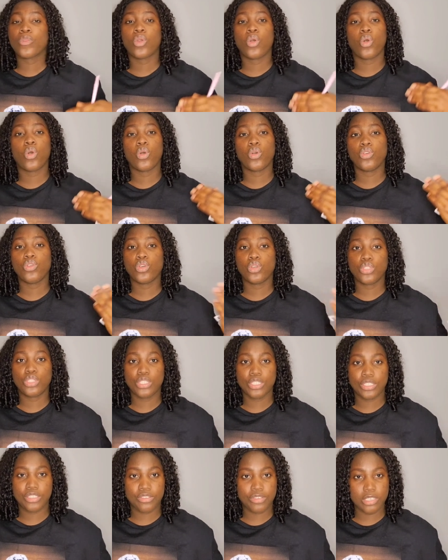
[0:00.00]
or your
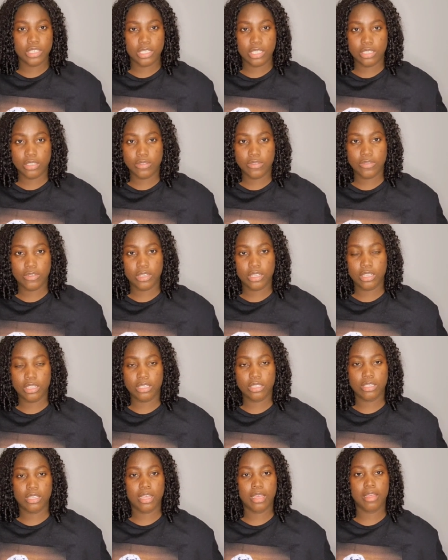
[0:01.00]
degree
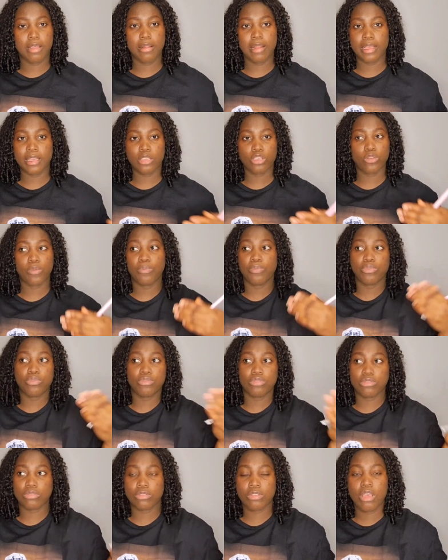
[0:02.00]
certificate, like your
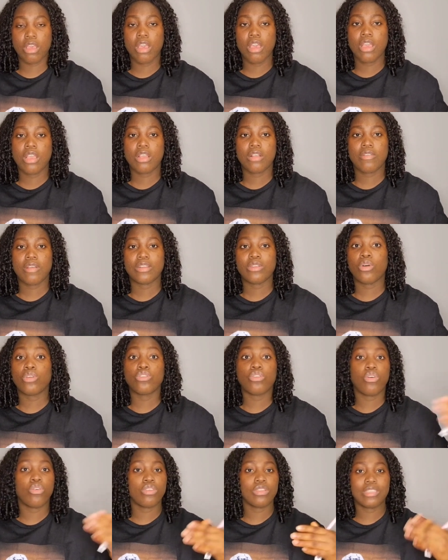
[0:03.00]
postgrad or
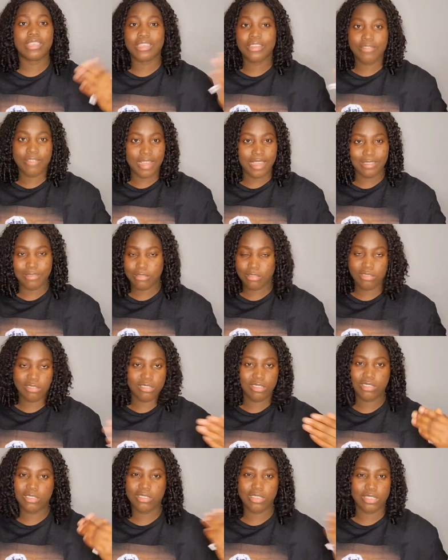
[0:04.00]
your undergrad
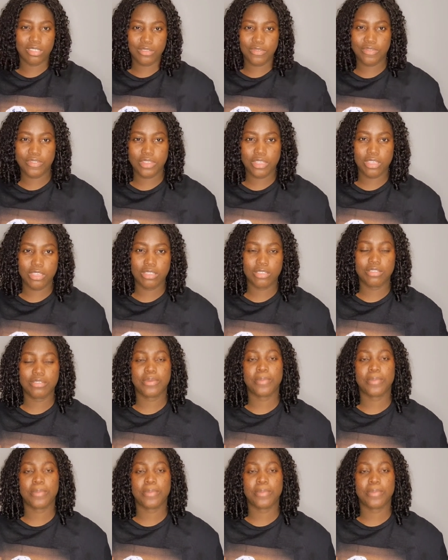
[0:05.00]
certificate.